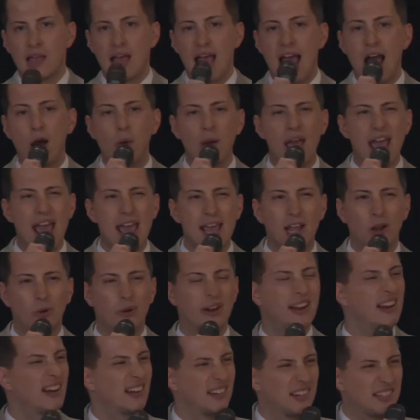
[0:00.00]
How
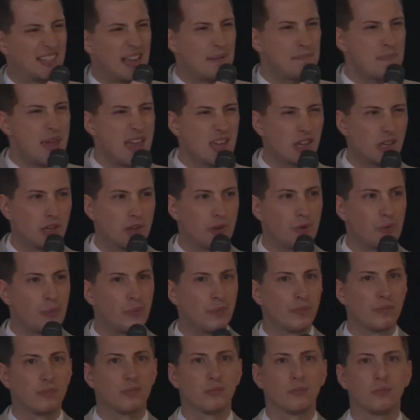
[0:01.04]
angry does that make you?